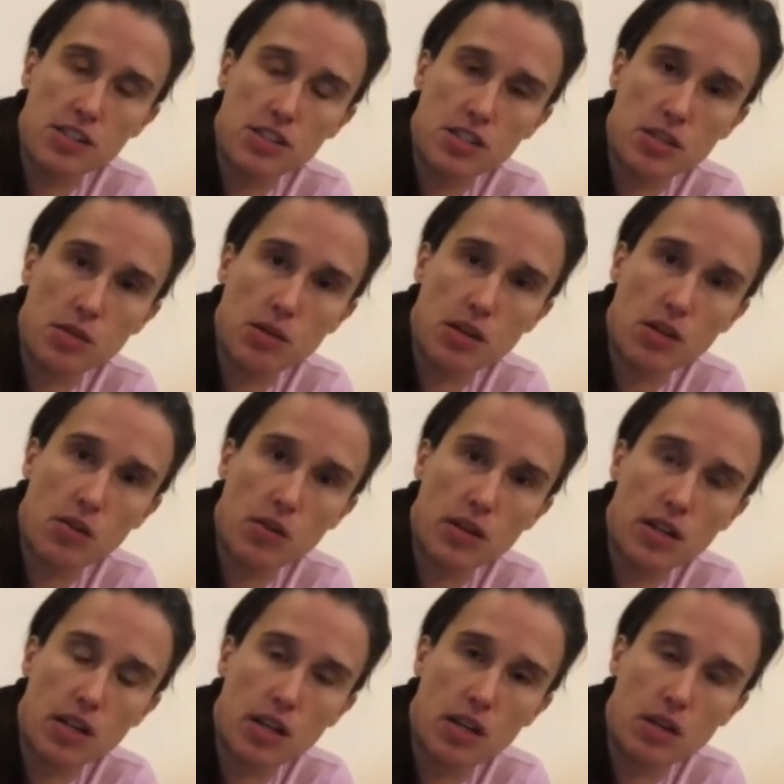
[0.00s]
So you're going
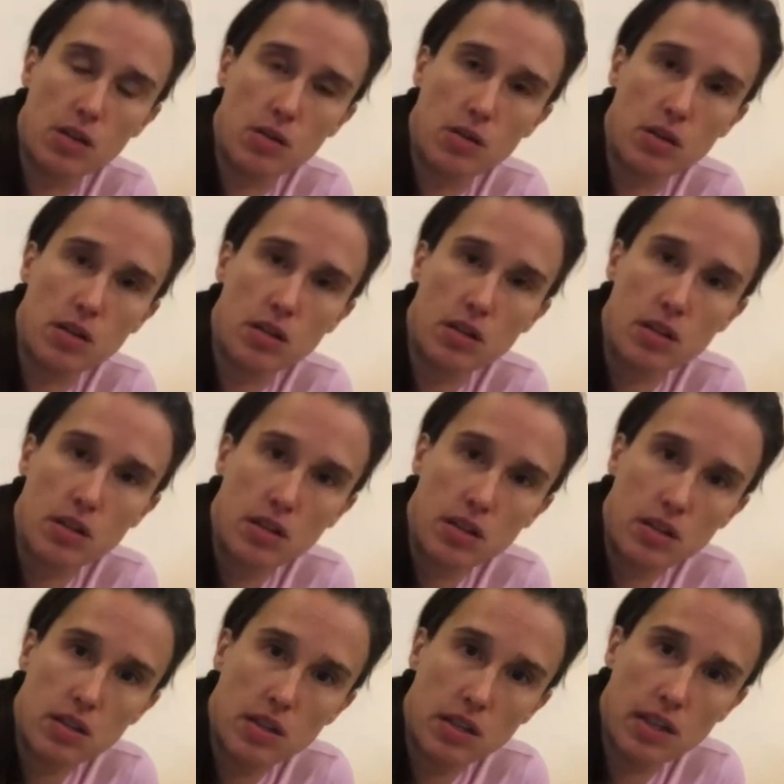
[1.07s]
to go
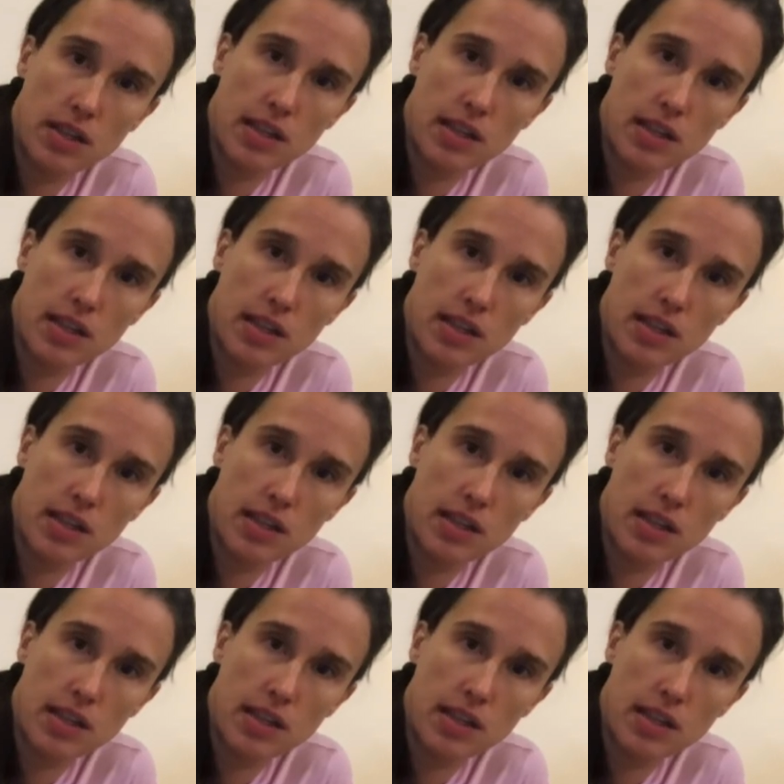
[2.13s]
an